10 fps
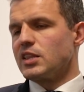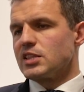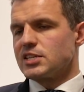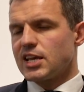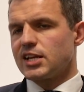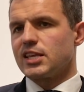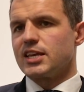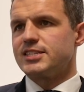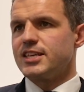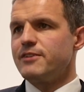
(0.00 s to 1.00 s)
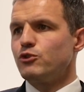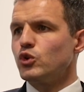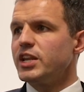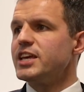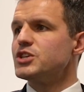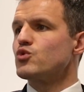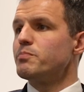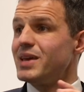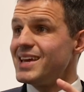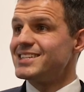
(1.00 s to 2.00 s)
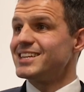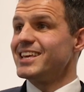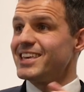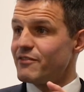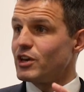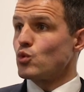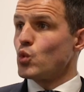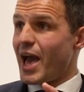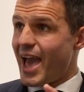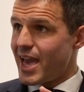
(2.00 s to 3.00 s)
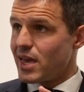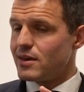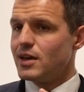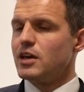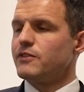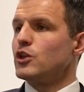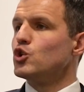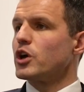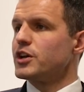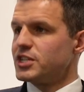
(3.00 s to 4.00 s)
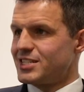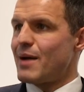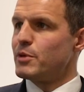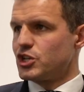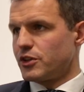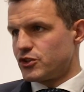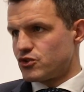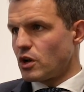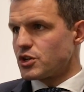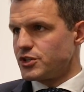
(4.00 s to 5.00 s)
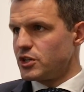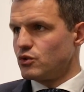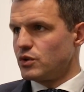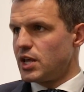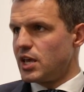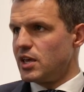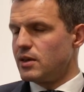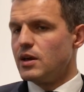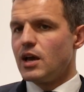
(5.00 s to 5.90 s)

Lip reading: And the second thing is that if your knee is repeatedly giving way, then you're going to damage other structures in your knee.